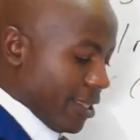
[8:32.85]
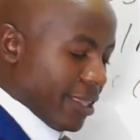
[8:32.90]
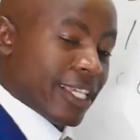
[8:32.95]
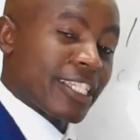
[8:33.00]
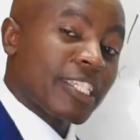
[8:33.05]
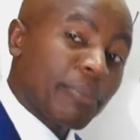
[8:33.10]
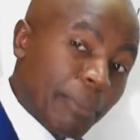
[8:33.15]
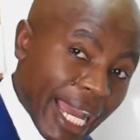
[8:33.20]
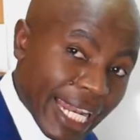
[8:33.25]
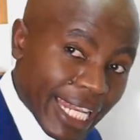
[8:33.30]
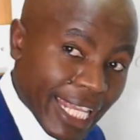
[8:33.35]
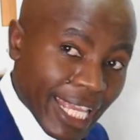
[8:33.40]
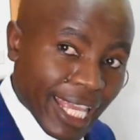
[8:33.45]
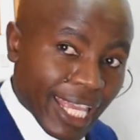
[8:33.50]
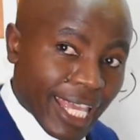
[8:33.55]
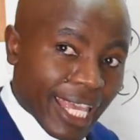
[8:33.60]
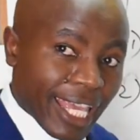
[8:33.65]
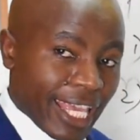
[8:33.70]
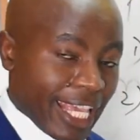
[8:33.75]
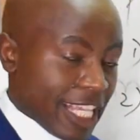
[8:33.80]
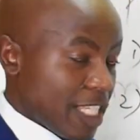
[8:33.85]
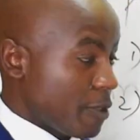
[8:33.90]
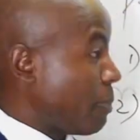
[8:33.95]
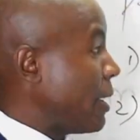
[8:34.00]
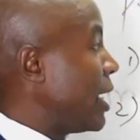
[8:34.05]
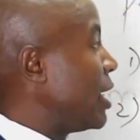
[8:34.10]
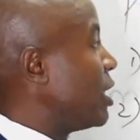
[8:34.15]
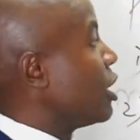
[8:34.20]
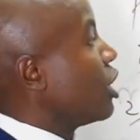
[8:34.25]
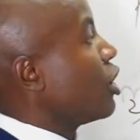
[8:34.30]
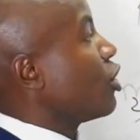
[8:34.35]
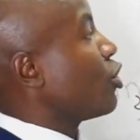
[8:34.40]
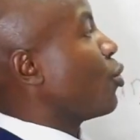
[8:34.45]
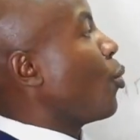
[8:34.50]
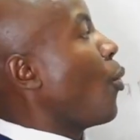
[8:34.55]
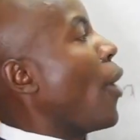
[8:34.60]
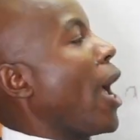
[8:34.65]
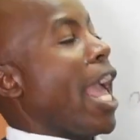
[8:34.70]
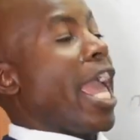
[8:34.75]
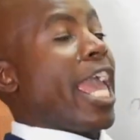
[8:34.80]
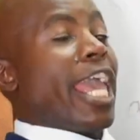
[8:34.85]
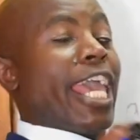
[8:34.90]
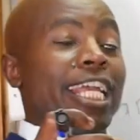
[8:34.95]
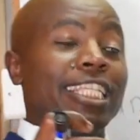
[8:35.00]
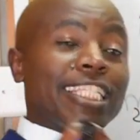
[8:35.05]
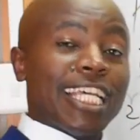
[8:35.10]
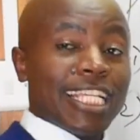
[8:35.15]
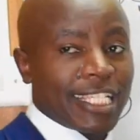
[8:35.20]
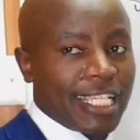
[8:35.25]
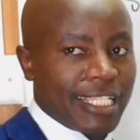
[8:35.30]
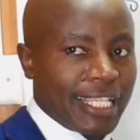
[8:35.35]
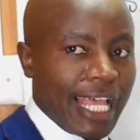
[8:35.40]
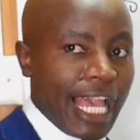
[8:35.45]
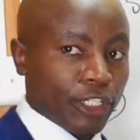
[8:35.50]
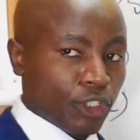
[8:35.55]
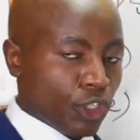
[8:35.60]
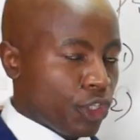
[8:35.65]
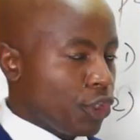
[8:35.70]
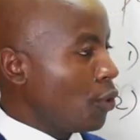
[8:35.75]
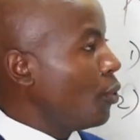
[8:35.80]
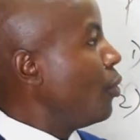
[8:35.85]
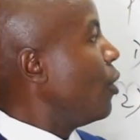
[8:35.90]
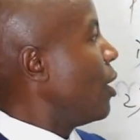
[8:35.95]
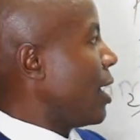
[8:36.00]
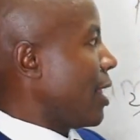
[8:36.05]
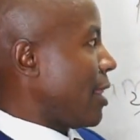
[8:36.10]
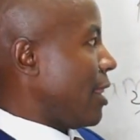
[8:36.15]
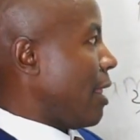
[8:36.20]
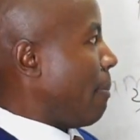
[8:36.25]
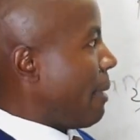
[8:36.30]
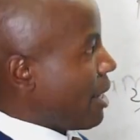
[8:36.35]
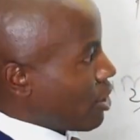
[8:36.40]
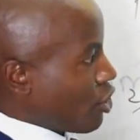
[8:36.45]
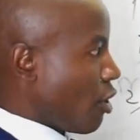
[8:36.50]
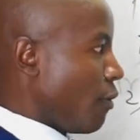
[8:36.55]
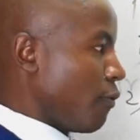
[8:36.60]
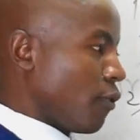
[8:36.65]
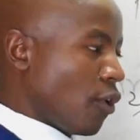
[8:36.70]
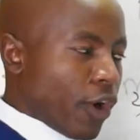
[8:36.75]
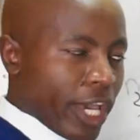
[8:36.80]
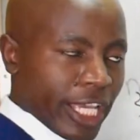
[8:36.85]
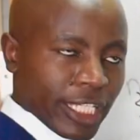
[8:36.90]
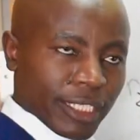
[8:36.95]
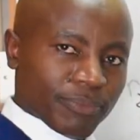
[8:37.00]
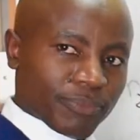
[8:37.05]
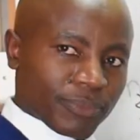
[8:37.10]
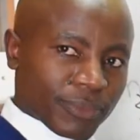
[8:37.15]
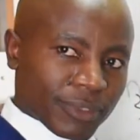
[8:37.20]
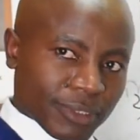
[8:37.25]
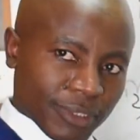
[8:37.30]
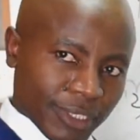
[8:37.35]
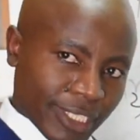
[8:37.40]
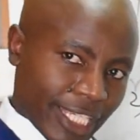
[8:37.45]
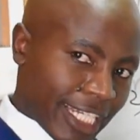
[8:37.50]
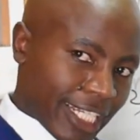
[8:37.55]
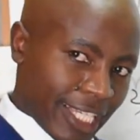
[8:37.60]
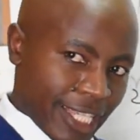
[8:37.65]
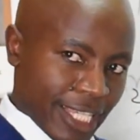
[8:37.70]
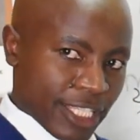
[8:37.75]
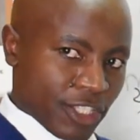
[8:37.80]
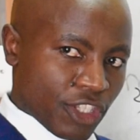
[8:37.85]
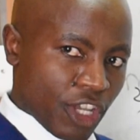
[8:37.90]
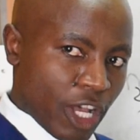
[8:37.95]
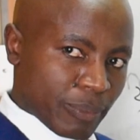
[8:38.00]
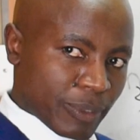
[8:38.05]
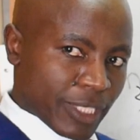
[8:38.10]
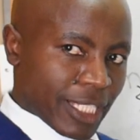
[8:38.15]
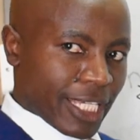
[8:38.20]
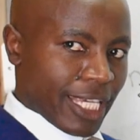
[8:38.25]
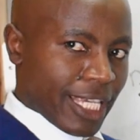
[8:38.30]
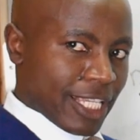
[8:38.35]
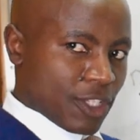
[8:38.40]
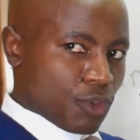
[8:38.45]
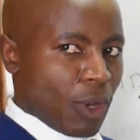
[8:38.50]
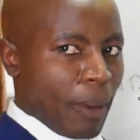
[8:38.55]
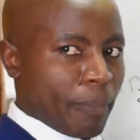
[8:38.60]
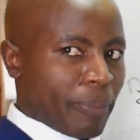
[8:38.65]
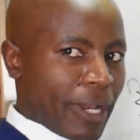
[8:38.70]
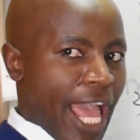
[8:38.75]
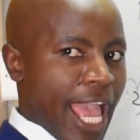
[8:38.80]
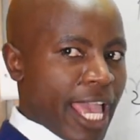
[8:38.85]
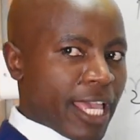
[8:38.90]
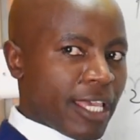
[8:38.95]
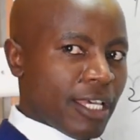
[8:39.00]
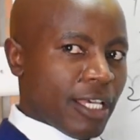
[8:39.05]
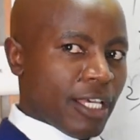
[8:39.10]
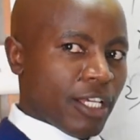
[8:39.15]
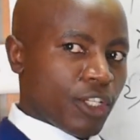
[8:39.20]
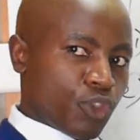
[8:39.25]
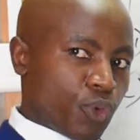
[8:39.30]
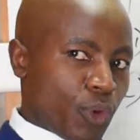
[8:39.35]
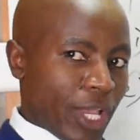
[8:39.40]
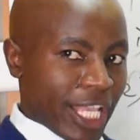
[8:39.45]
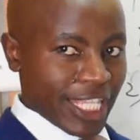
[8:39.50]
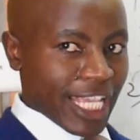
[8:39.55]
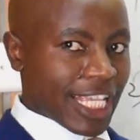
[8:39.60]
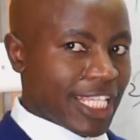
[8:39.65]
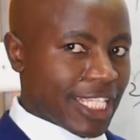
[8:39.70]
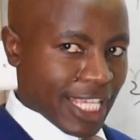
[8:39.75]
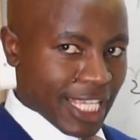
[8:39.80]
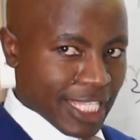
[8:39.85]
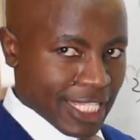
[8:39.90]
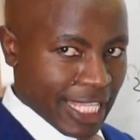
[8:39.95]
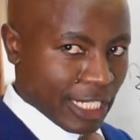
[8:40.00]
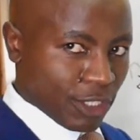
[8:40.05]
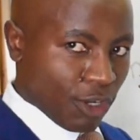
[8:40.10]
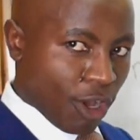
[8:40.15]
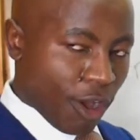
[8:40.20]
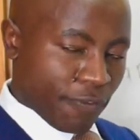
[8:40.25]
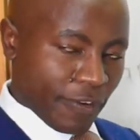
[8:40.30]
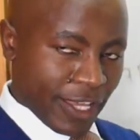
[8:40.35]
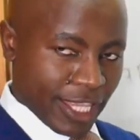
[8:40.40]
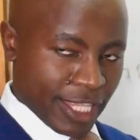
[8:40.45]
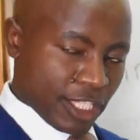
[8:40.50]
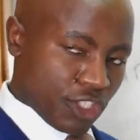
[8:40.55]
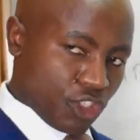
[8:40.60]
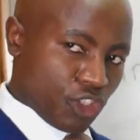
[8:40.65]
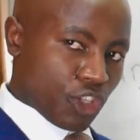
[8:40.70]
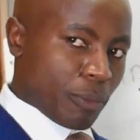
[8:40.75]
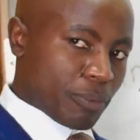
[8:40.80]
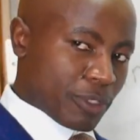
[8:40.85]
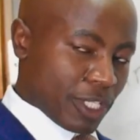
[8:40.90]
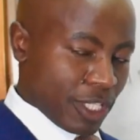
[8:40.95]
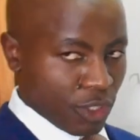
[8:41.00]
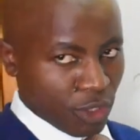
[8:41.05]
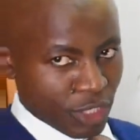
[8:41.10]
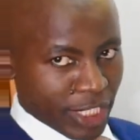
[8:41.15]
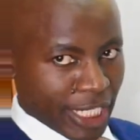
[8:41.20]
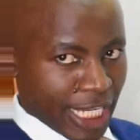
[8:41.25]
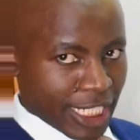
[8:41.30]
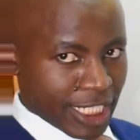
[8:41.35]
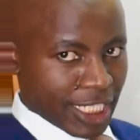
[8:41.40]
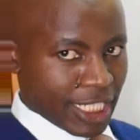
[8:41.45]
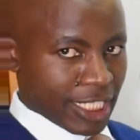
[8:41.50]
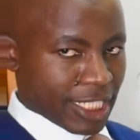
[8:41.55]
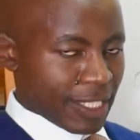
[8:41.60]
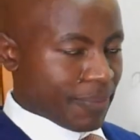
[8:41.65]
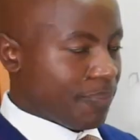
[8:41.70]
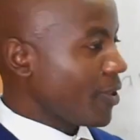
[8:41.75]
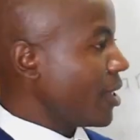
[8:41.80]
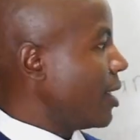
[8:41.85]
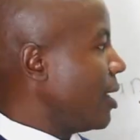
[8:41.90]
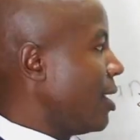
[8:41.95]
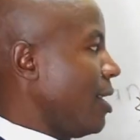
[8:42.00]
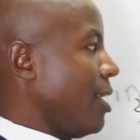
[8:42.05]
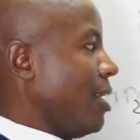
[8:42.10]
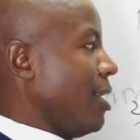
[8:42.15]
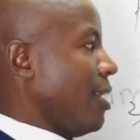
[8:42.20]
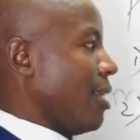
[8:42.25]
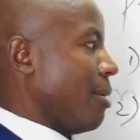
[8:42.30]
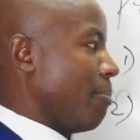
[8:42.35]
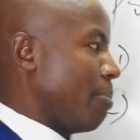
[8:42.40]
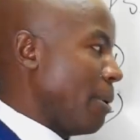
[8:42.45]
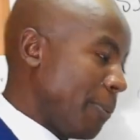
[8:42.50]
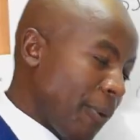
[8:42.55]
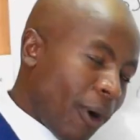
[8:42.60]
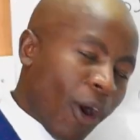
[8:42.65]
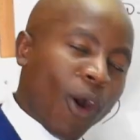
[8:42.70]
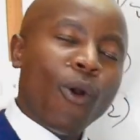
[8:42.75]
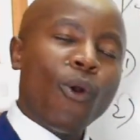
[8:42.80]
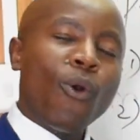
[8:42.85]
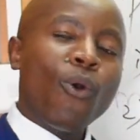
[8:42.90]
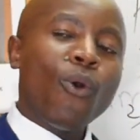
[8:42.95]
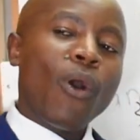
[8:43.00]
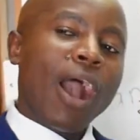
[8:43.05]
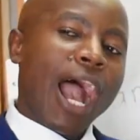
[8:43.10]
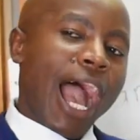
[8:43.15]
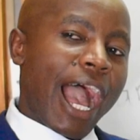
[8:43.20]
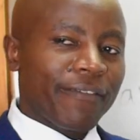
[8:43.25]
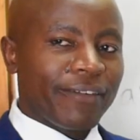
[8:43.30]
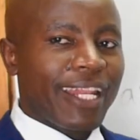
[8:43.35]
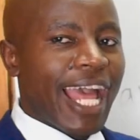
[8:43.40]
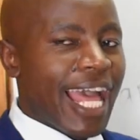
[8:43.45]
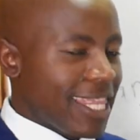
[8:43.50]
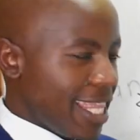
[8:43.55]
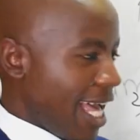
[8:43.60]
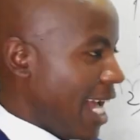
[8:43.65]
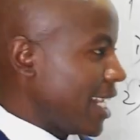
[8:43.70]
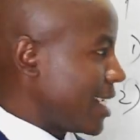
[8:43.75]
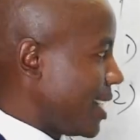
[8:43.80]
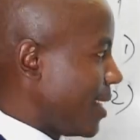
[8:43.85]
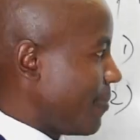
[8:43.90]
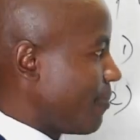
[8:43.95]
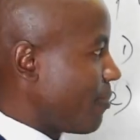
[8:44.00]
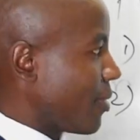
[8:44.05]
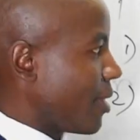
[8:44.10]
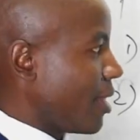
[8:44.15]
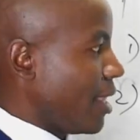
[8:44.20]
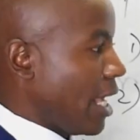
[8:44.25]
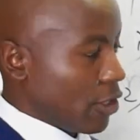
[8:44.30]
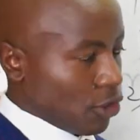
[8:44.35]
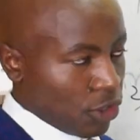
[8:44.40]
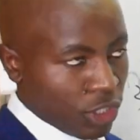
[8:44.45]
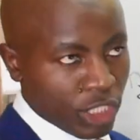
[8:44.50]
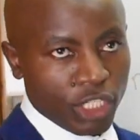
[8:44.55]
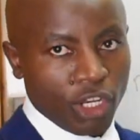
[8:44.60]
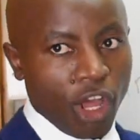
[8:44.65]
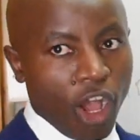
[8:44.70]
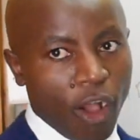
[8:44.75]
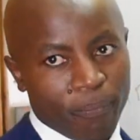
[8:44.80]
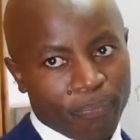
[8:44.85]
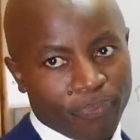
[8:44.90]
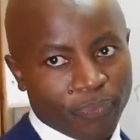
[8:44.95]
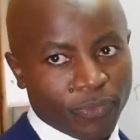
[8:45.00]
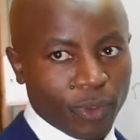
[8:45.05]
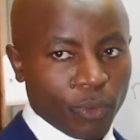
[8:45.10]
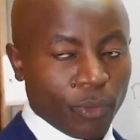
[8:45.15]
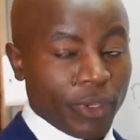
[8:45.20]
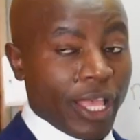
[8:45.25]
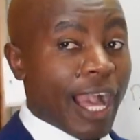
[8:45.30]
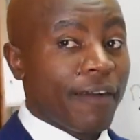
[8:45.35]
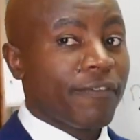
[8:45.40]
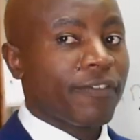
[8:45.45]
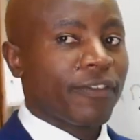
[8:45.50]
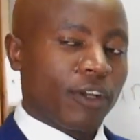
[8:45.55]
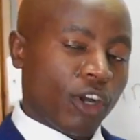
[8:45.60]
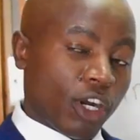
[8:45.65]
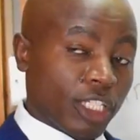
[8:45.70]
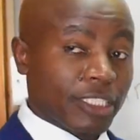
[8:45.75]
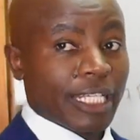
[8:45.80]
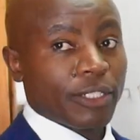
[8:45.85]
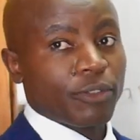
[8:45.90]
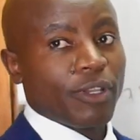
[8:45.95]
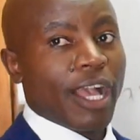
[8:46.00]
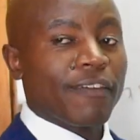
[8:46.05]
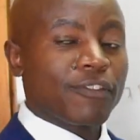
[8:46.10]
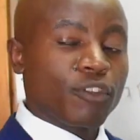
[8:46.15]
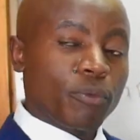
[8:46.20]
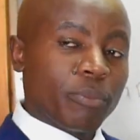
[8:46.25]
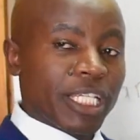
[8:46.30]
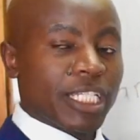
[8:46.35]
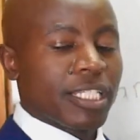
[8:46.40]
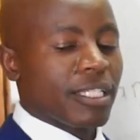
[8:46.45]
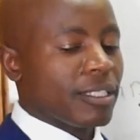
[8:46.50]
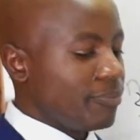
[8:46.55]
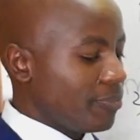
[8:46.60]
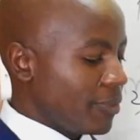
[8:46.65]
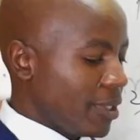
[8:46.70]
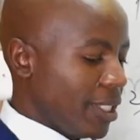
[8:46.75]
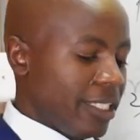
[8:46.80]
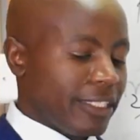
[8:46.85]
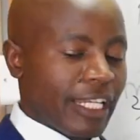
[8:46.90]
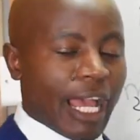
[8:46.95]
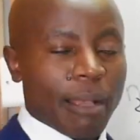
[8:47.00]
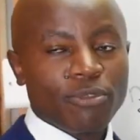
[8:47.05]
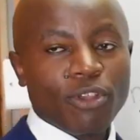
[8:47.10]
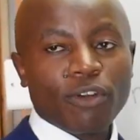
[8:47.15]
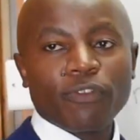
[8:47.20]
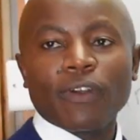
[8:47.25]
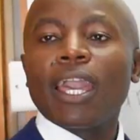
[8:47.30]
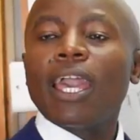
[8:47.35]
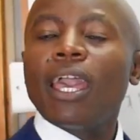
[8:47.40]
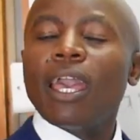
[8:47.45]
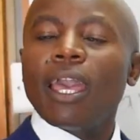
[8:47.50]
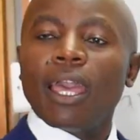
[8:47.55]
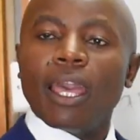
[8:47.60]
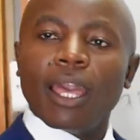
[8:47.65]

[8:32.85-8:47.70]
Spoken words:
This money is paid to agencies. I told you, the best way of going, getting these jobs, is to apply to agencies that offer these jobs in those countries. People who have done that, they are told, no, we have a course that we have to meet in terms of,